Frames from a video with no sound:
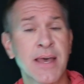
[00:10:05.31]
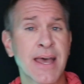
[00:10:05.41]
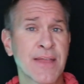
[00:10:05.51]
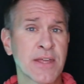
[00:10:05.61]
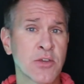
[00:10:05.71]

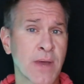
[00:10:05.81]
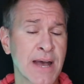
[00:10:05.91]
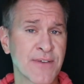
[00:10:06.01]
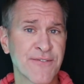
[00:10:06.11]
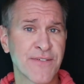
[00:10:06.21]
and then you
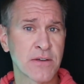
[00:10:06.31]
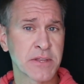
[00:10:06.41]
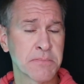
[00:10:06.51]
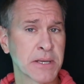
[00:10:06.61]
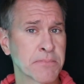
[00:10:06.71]
have a
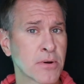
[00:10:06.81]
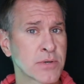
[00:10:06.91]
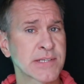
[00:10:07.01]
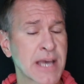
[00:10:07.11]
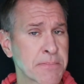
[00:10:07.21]
fairly big
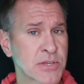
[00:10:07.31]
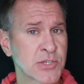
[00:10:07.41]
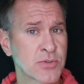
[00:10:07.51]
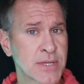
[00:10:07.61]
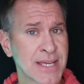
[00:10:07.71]
bonus
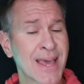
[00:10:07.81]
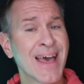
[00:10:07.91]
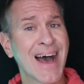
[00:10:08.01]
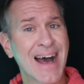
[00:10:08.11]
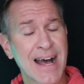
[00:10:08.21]
opportunity
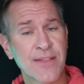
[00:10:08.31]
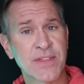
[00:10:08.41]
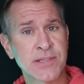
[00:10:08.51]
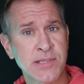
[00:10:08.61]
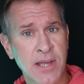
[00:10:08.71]
on
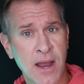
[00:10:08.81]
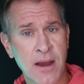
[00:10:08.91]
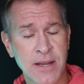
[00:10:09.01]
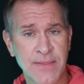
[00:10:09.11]
this card,